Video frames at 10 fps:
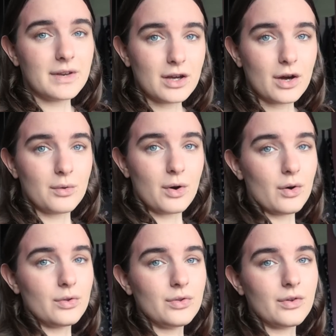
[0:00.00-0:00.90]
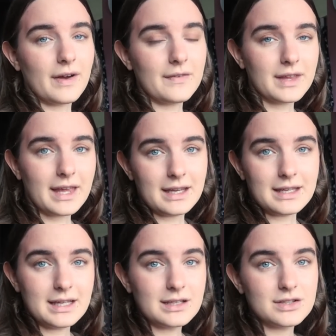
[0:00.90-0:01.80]
a video on the fact that Katie
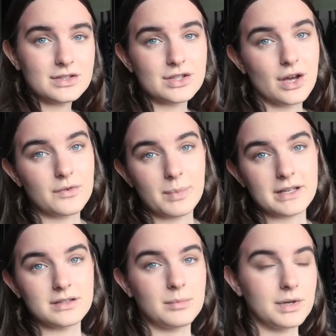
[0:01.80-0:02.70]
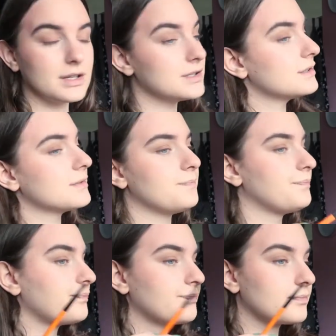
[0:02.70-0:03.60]
Keene deserved better because
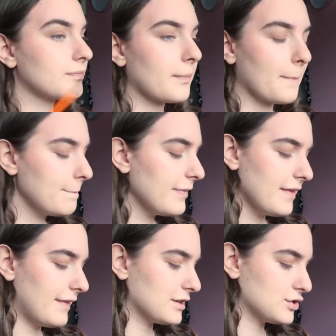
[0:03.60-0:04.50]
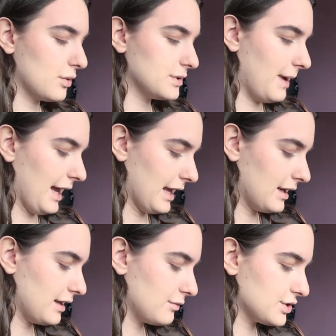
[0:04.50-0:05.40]
that show was banging
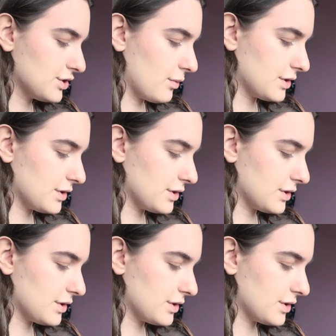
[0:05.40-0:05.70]
and it was so